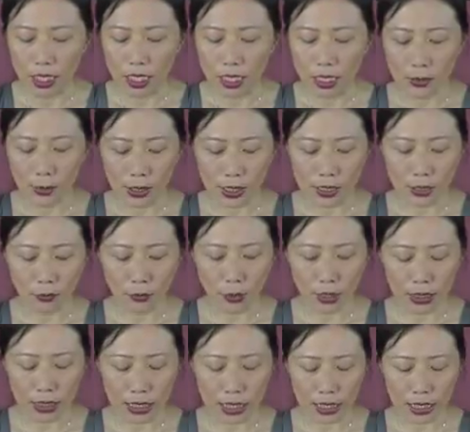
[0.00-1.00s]

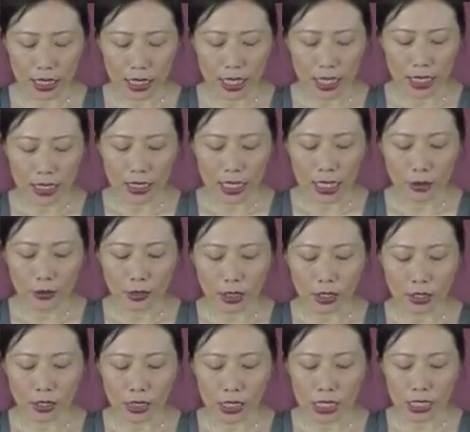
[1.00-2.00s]
Specifically, it aims
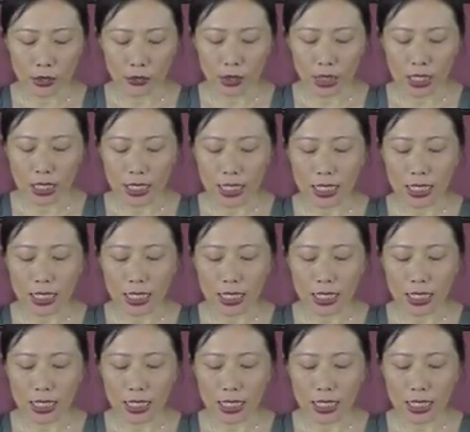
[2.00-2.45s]
to decrease